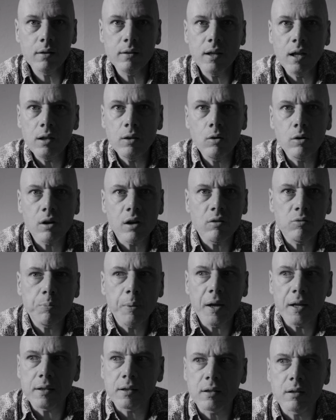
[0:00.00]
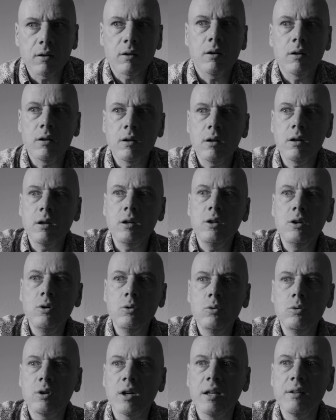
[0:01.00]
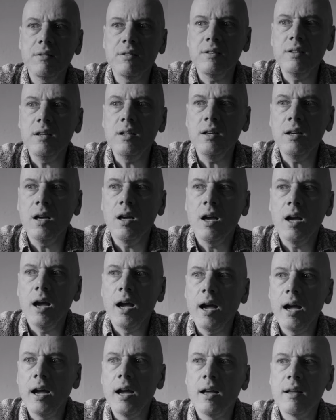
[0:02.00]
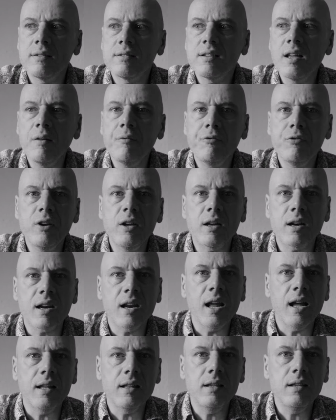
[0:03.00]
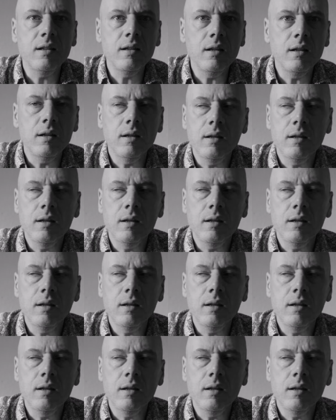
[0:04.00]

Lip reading: They don't respect. You can see something red